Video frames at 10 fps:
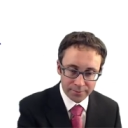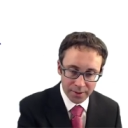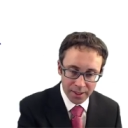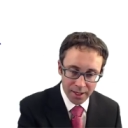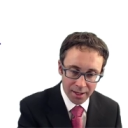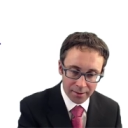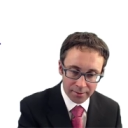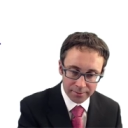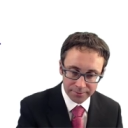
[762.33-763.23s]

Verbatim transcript: Okay.